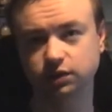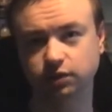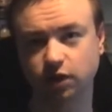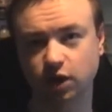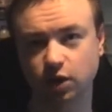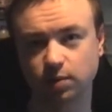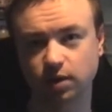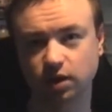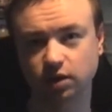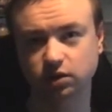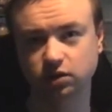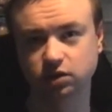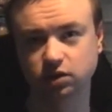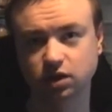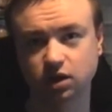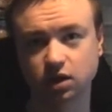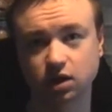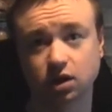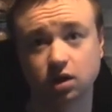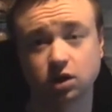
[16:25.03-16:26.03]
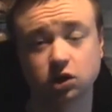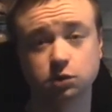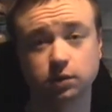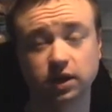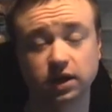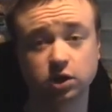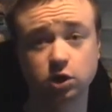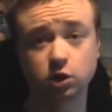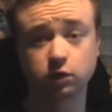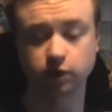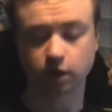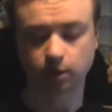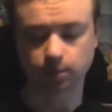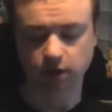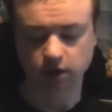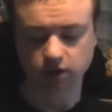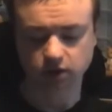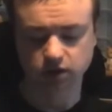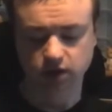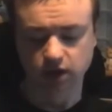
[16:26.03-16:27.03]
of robots to make new
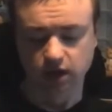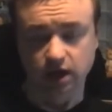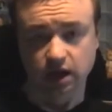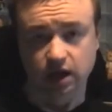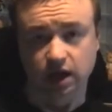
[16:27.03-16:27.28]
robots.